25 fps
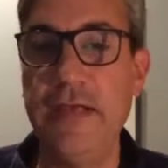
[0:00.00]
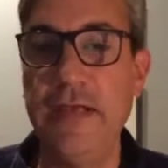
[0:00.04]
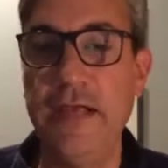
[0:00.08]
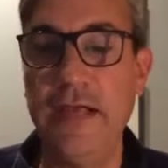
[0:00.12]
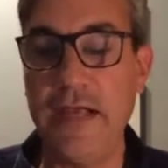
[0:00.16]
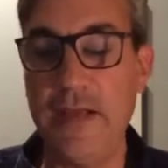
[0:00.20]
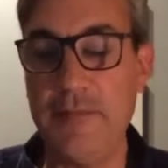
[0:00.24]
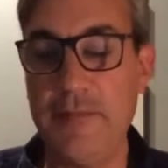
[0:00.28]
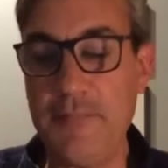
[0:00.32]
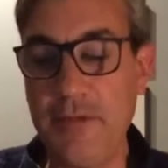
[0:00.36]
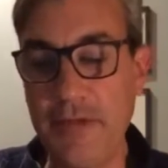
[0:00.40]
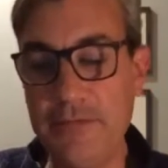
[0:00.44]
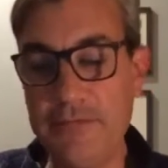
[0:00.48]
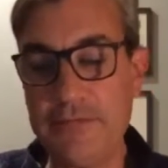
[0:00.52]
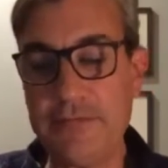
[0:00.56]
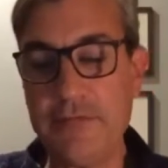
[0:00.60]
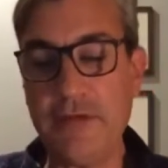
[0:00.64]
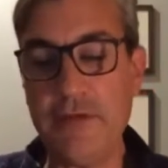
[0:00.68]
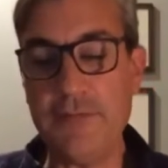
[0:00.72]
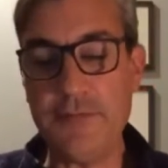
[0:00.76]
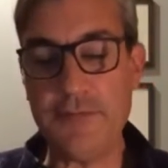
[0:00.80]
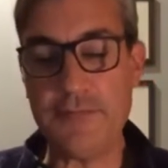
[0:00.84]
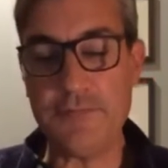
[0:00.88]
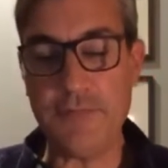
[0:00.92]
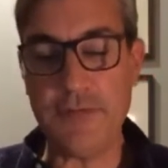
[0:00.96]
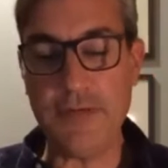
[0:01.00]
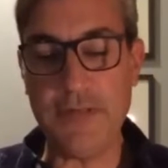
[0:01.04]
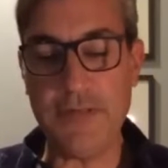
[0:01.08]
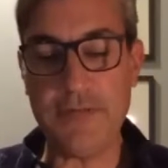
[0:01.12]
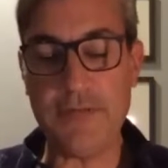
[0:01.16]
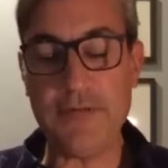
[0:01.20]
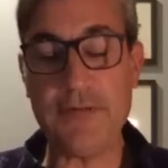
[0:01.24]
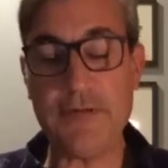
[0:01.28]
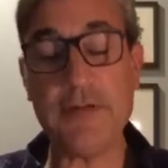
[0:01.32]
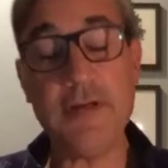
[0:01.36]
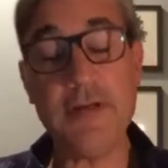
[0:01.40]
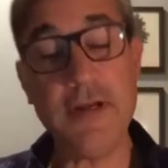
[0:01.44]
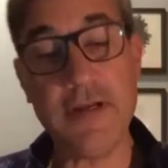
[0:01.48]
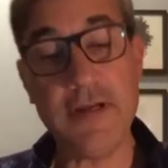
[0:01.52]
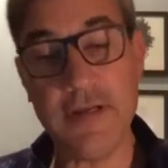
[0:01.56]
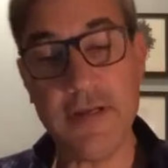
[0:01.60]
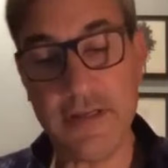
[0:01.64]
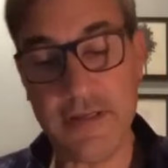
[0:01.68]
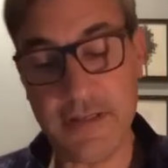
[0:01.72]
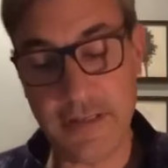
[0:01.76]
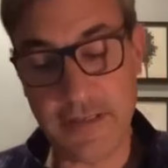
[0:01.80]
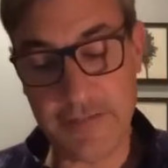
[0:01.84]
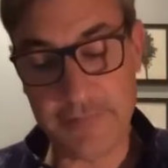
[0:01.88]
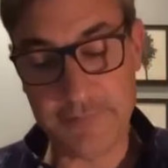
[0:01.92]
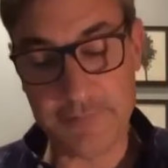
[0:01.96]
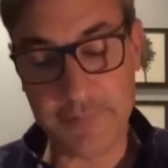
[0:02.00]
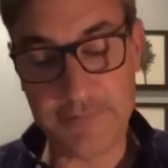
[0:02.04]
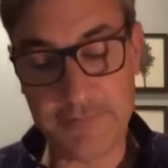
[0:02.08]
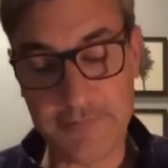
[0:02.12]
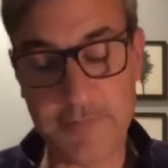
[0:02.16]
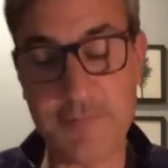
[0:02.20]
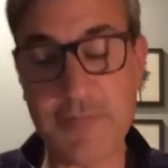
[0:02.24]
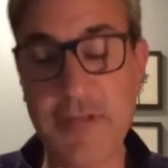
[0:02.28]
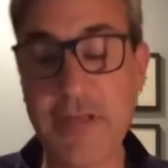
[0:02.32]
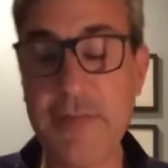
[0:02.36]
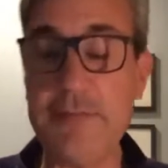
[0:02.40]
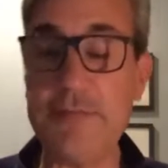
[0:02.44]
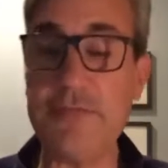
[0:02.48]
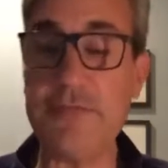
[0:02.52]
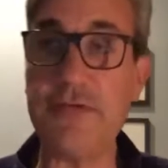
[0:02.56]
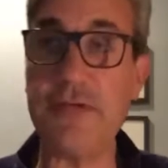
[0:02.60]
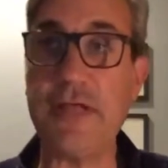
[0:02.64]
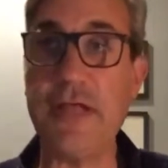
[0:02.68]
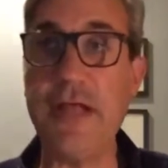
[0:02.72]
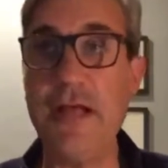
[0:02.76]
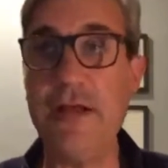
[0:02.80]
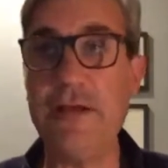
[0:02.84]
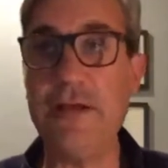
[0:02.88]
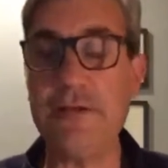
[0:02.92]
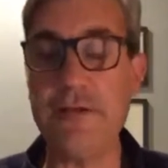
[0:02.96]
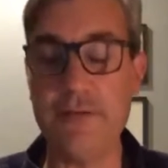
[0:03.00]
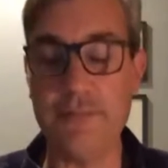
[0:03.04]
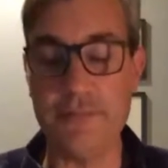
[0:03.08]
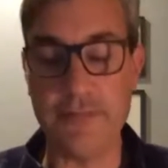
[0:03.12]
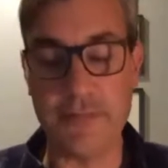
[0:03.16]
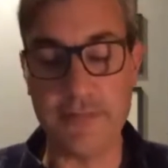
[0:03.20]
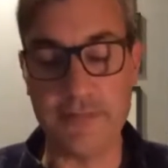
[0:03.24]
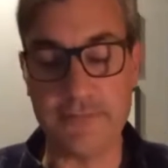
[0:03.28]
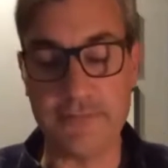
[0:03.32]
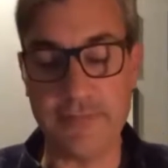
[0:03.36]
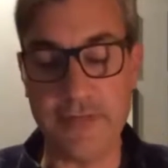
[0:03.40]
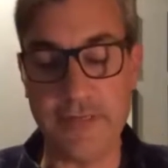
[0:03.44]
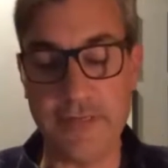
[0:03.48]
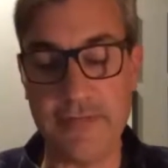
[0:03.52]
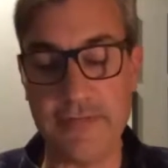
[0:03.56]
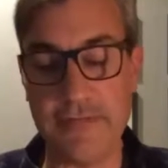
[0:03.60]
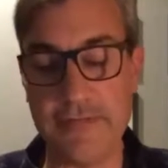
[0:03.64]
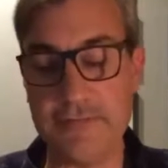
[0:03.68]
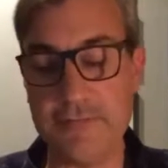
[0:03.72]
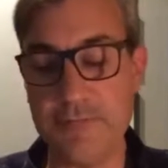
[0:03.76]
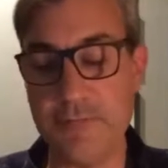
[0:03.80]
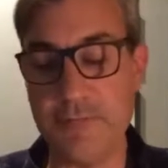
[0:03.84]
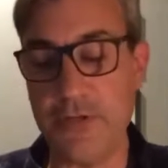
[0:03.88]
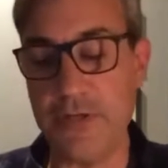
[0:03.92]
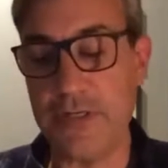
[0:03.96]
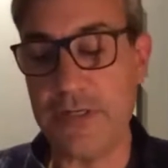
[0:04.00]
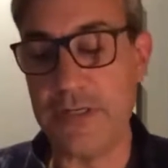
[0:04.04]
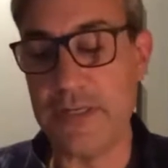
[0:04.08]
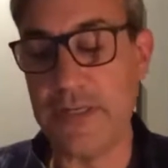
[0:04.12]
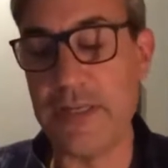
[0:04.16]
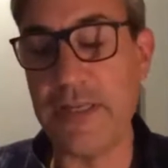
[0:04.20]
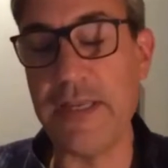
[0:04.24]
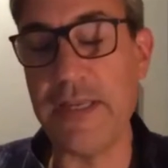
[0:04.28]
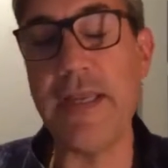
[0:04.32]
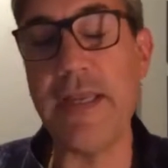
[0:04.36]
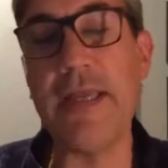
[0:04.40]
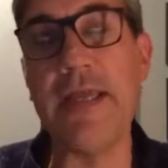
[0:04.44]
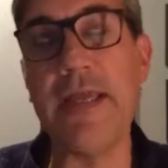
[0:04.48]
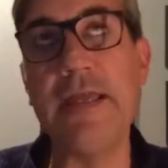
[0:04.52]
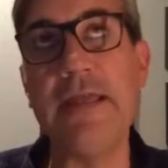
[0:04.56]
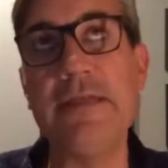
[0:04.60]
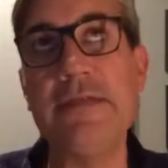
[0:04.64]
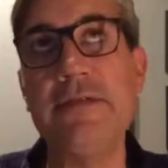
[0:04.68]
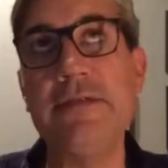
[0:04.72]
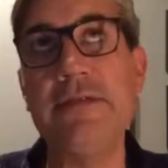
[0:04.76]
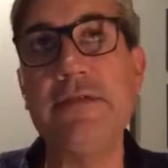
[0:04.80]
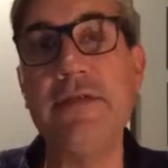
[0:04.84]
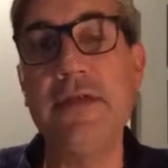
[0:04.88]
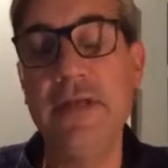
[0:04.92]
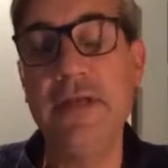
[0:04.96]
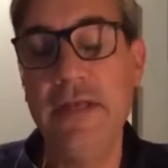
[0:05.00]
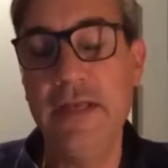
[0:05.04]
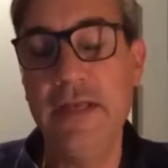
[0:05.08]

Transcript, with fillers: Um, I'll start with one there. Uh, I spent some time in Chicago when I was writing this book, and